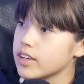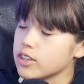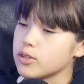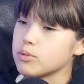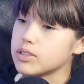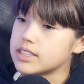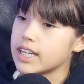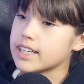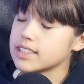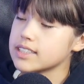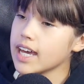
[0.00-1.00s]
you would
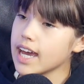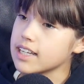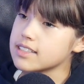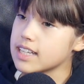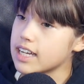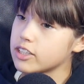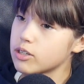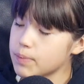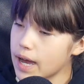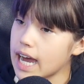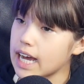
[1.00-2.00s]
take a test and you
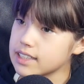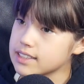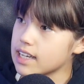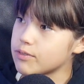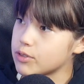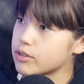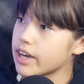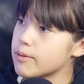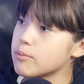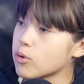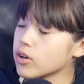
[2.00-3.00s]
pass if you
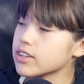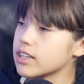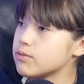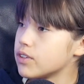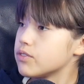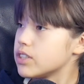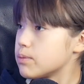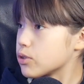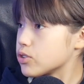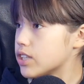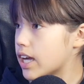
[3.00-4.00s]
get more than
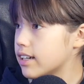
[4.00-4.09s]
50%